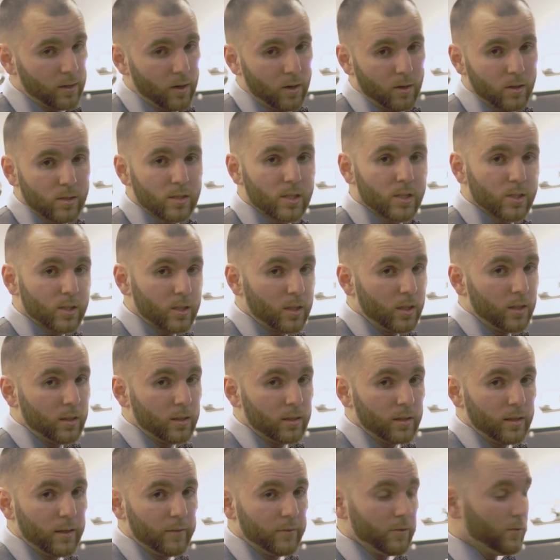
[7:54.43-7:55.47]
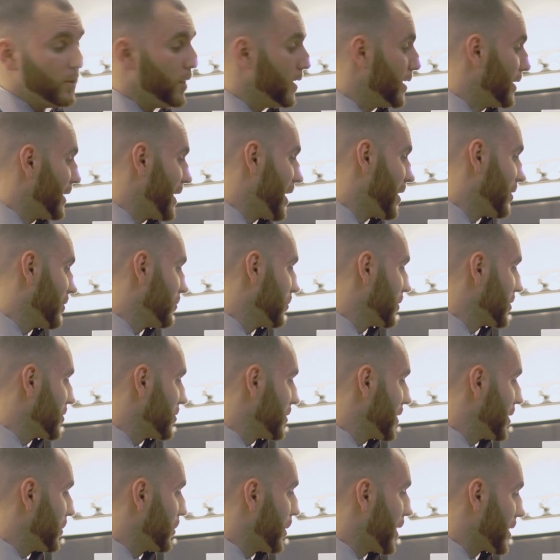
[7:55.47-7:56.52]
guards is good if you need it. Now, once you
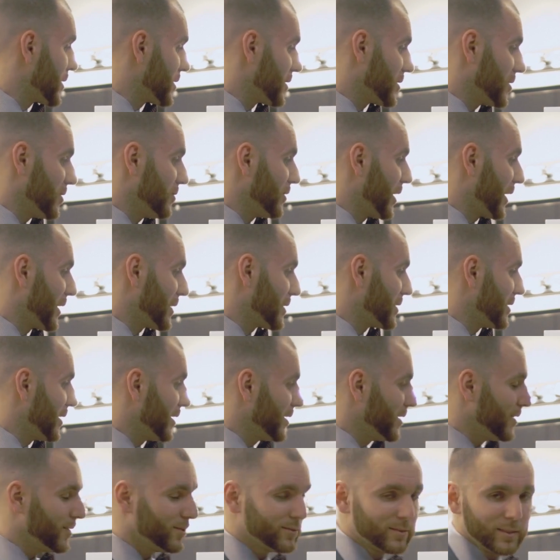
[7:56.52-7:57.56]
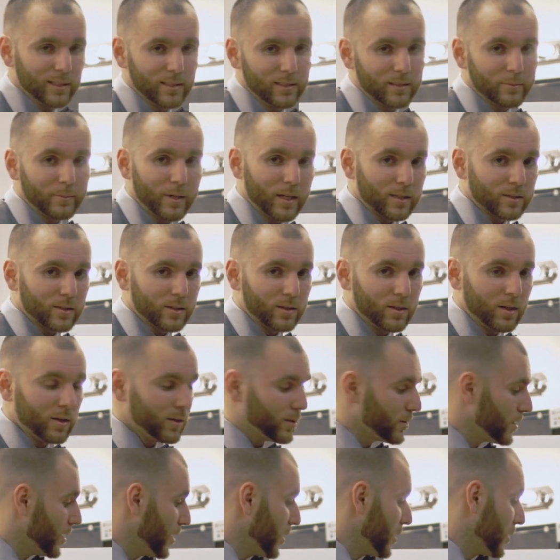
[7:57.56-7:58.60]
get past the 2, like I said, you don't need them extra
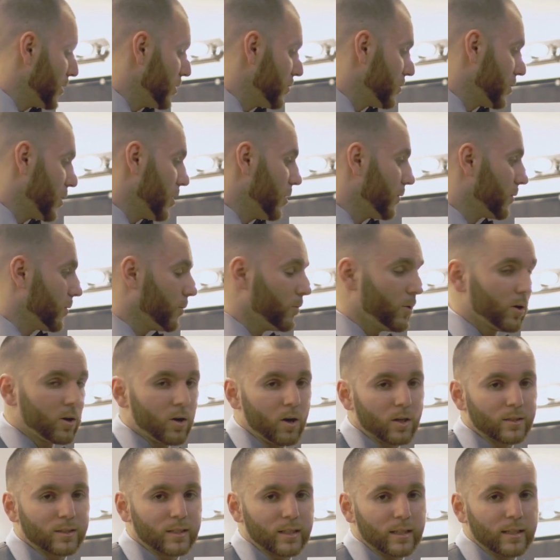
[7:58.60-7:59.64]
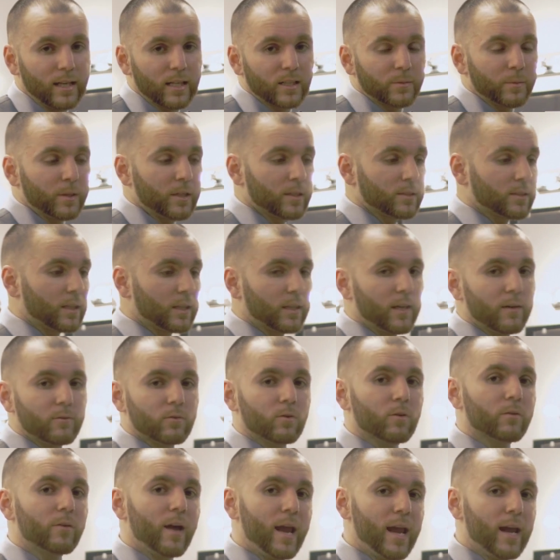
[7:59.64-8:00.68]
guards. You can go from one guard to the next because the
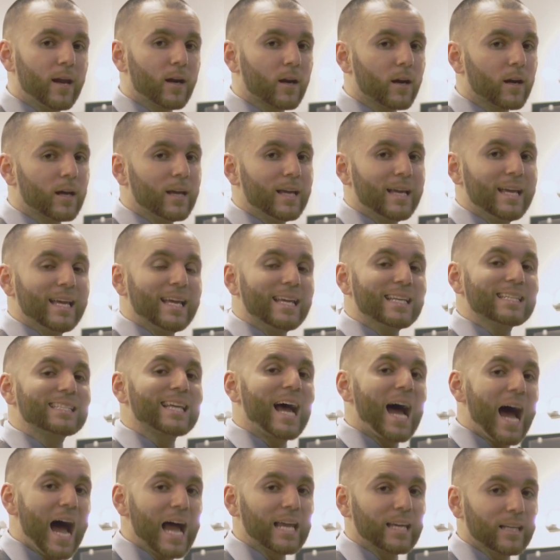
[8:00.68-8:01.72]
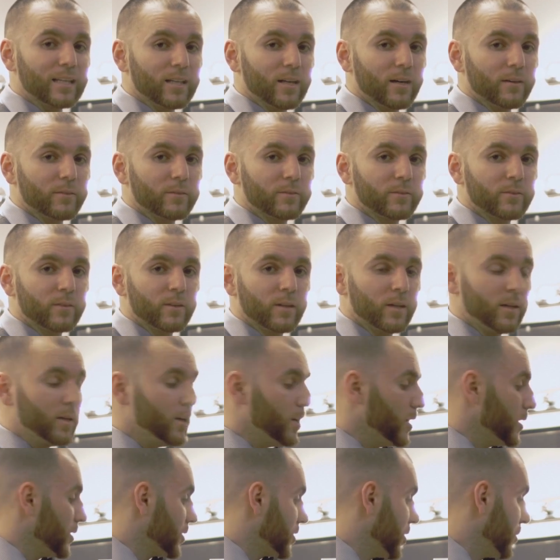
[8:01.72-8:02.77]
level of hair is high enough
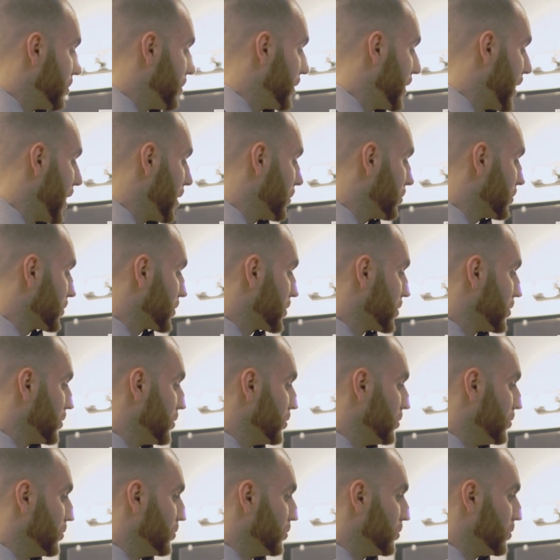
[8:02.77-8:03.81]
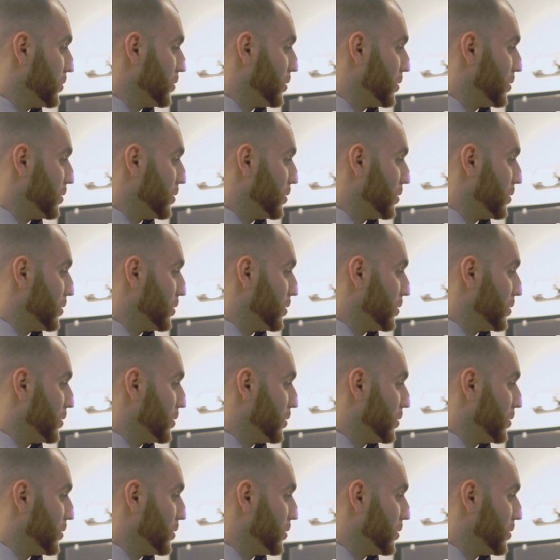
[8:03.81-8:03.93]
to be able to